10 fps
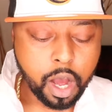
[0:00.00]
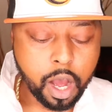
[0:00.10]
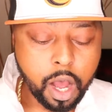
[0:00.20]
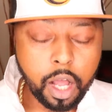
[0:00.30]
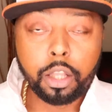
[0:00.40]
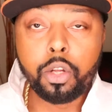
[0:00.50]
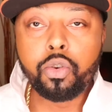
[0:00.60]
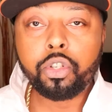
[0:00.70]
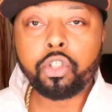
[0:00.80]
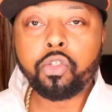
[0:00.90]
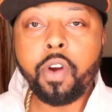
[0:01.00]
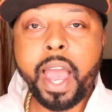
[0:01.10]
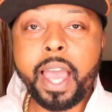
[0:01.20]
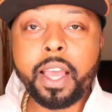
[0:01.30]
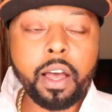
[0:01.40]
Lose
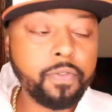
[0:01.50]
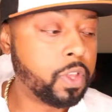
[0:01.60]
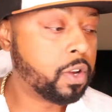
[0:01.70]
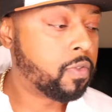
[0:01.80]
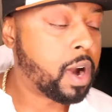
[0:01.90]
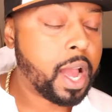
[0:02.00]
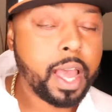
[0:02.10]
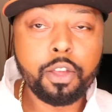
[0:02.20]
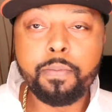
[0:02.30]
track of the grind.